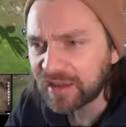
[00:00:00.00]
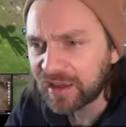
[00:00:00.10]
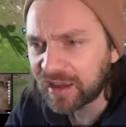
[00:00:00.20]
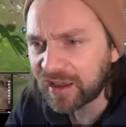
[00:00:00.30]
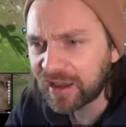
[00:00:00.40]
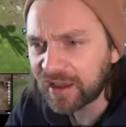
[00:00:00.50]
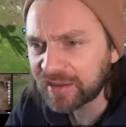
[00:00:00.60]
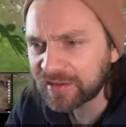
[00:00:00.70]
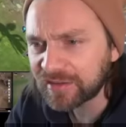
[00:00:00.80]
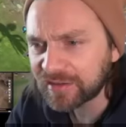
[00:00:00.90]

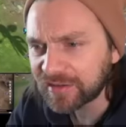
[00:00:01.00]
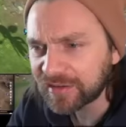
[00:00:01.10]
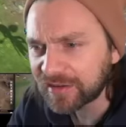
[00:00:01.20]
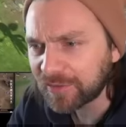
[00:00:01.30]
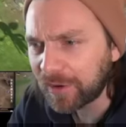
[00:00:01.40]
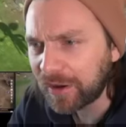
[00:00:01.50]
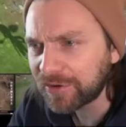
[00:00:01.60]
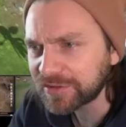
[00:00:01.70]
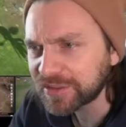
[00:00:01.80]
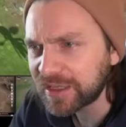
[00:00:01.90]
And
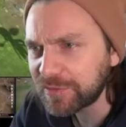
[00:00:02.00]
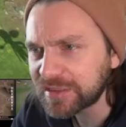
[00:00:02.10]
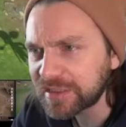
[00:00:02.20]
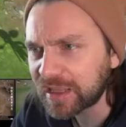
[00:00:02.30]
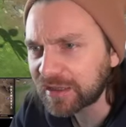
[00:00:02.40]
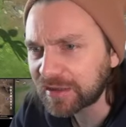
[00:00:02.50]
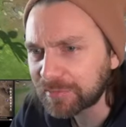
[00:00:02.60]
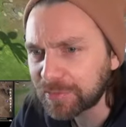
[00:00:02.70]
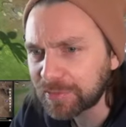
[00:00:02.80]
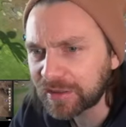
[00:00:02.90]
wow, so here we see like
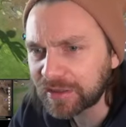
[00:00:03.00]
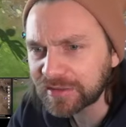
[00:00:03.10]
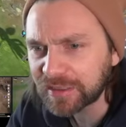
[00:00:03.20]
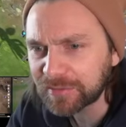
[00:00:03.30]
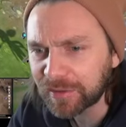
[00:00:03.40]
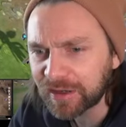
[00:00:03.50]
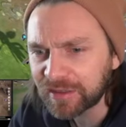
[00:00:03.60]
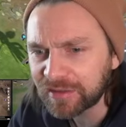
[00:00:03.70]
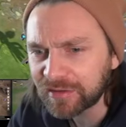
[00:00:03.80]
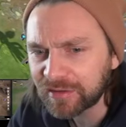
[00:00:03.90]
people get taking part
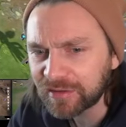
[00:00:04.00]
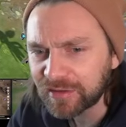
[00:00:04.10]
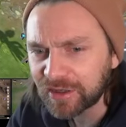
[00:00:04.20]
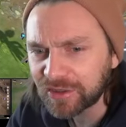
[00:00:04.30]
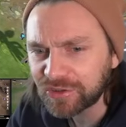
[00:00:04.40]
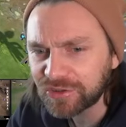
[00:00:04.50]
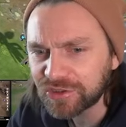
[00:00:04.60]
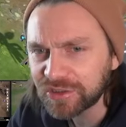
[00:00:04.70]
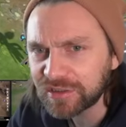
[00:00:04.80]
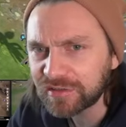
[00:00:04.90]
in a, a
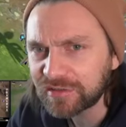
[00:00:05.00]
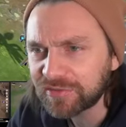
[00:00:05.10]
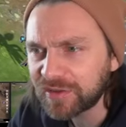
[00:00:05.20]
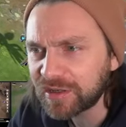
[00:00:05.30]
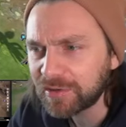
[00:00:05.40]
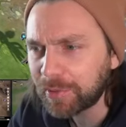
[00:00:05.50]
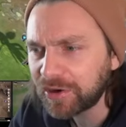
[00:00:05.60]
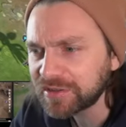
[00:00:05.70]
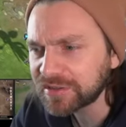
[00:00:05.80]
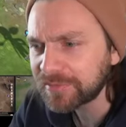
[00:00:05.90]
dungeon, defeating a
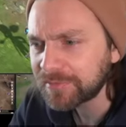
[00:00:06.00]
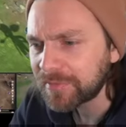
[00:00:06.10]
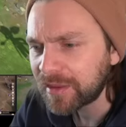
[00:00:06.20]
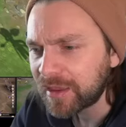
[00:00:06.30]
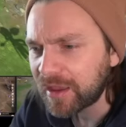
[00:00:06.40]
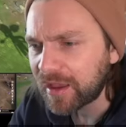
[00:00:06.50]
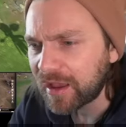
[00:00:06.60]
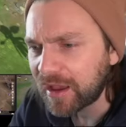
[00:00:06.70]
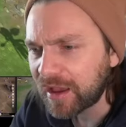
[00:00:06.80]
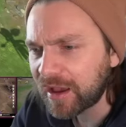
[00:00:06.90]
boss.
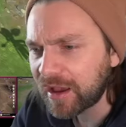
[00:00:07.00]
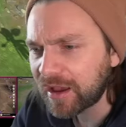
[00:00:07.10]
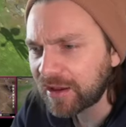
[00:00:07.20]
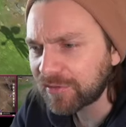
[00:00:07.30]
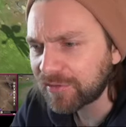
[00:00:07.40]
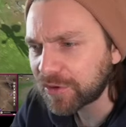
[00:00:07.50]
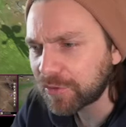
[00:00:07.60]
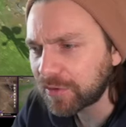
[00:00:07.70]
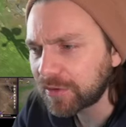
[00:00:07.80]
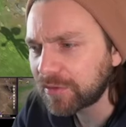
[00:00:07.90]
Uh,
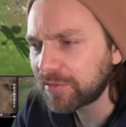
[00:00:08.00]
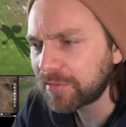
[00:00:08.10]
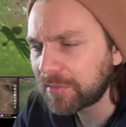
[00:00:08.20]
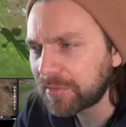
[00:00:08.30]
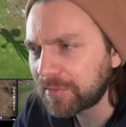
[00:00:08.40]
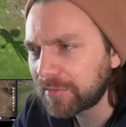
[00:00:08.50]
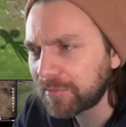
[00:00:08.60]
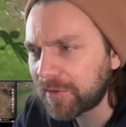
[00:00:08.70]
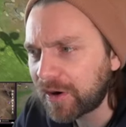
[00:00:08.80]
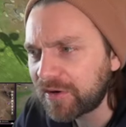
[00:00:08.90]
so
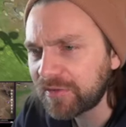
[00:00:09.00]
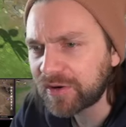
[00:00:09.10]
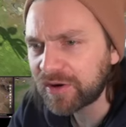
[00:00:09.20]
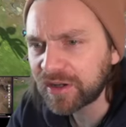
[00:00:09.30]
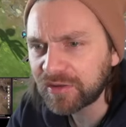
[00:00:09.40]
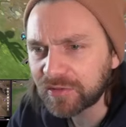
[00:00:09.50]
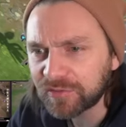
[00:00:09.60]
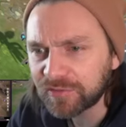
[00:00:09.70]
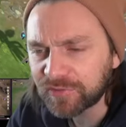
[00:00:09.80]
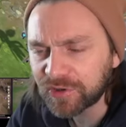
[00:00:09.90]
very, very
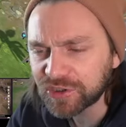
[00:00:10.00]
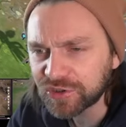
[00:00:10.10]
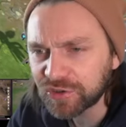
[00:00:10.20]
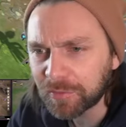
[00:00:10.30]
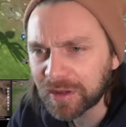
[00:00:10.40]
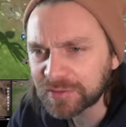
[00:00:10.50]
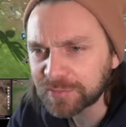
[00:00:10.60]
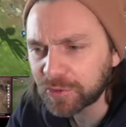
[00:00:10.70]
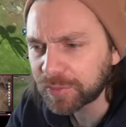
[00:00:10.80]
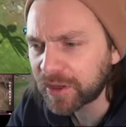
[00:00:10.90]
functional mass
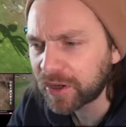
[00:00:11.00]
multiplayer